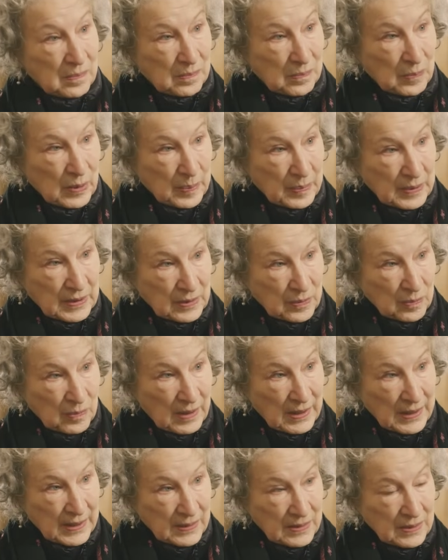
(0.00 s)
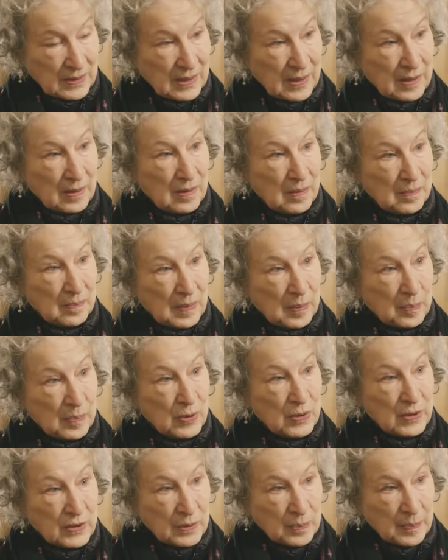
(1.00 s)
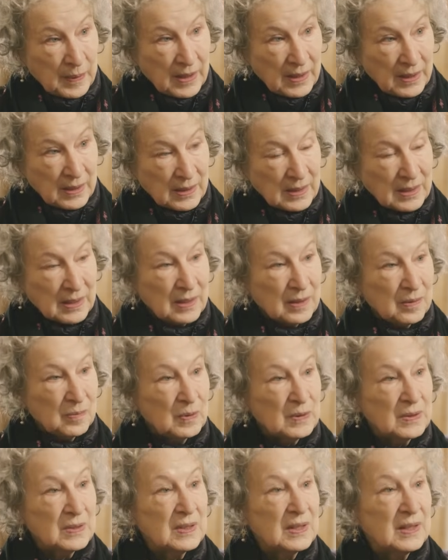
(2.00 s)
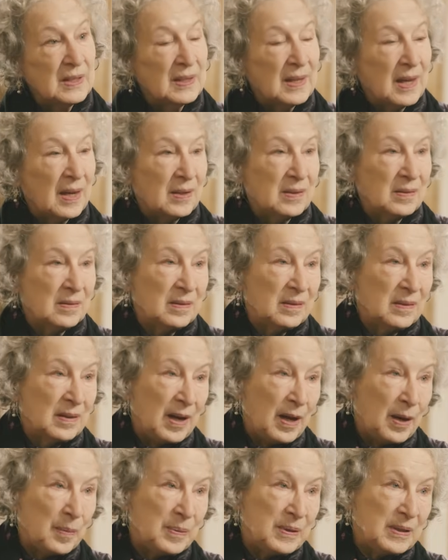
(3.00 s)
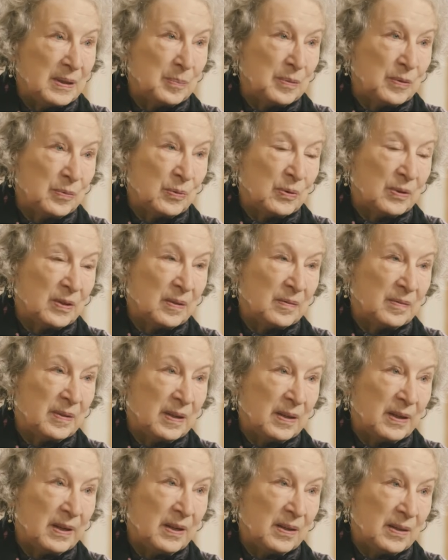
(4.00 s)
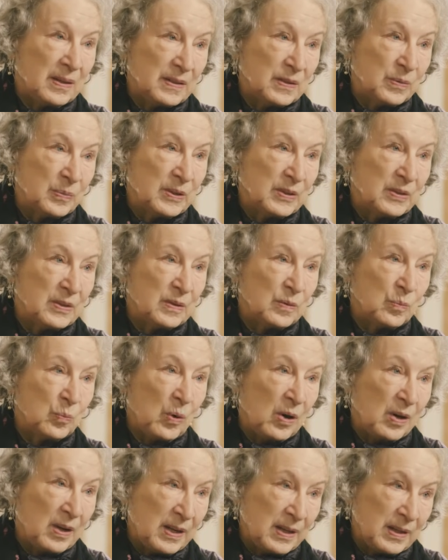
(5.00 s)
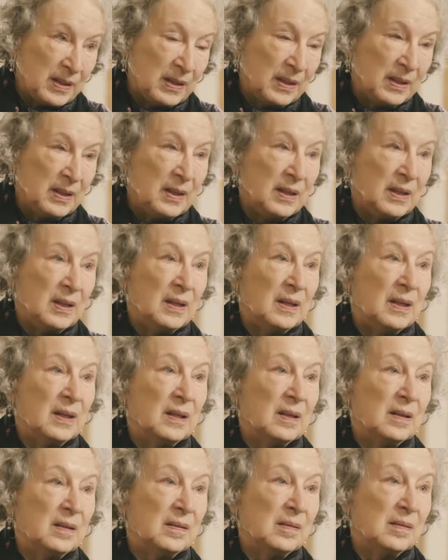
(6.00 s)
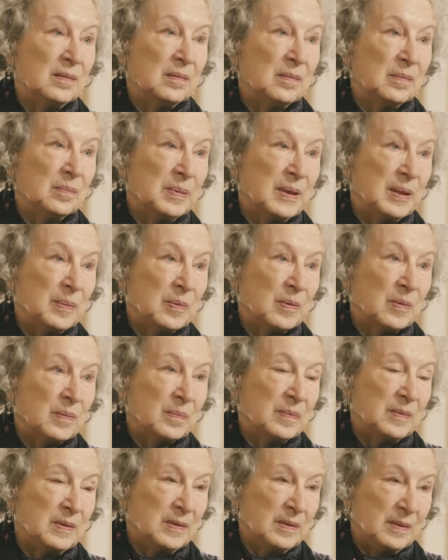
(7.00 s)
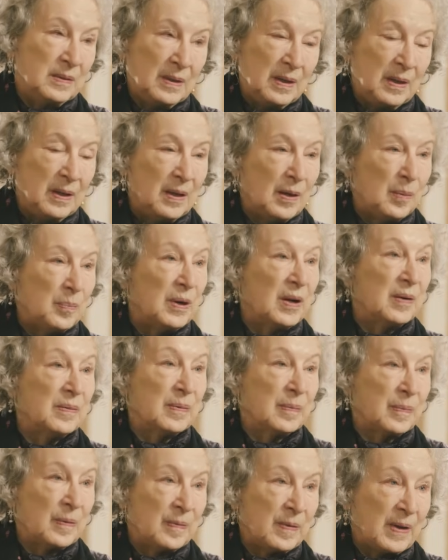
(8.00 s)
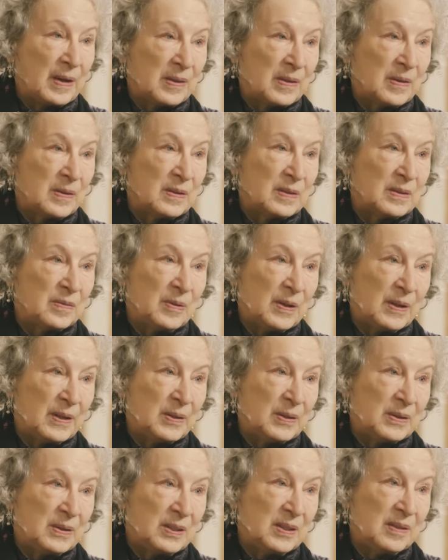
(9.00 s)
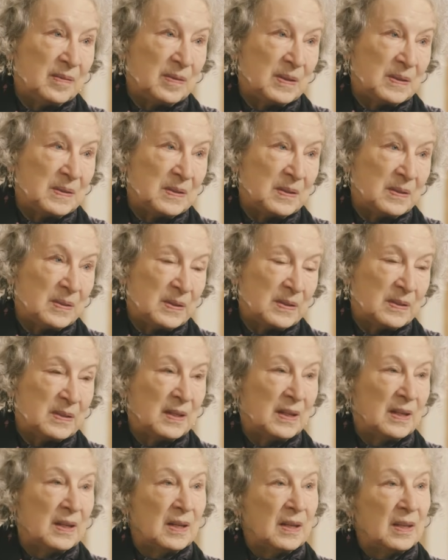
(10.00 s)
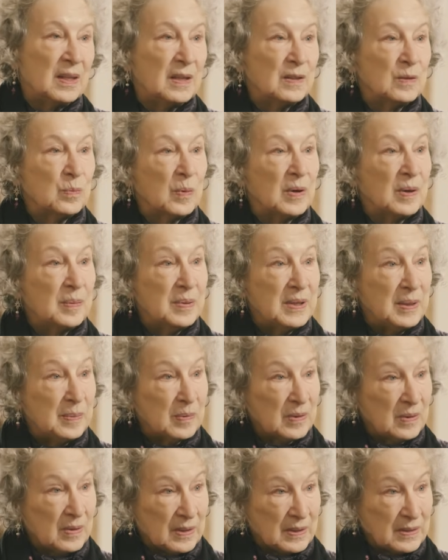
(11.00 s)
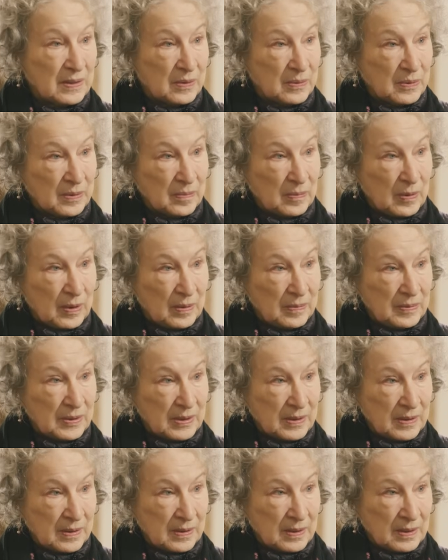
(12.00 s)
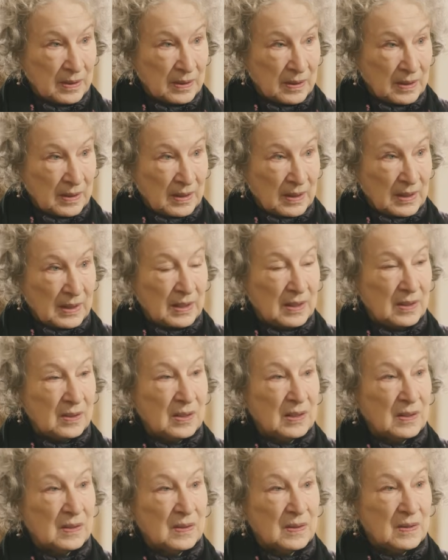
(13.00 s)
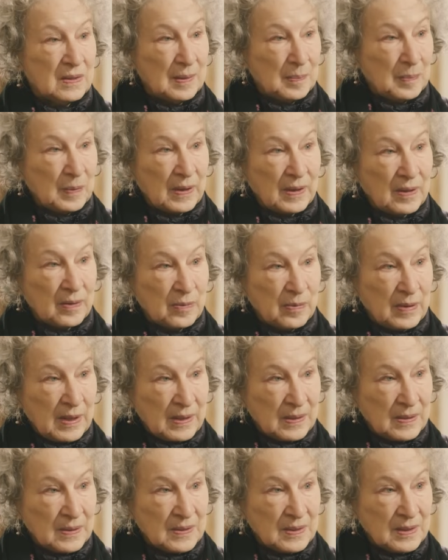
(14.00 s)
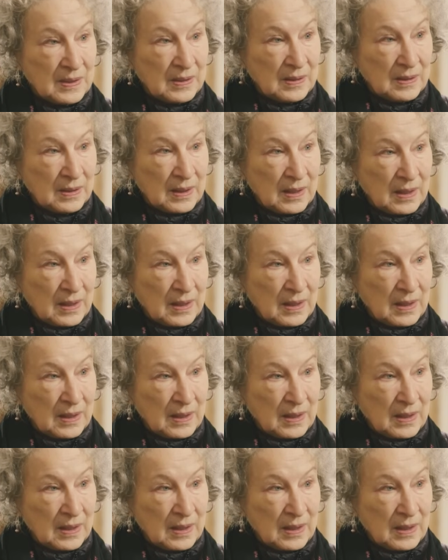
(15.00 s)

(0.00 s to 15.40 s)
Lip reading: women's rights and a pushback, and we're seeing that happening before our very eyes, which is why people, apart from the fact that it's a very good TV series, that's why people got so involved in it. It didn't seem like a fantasy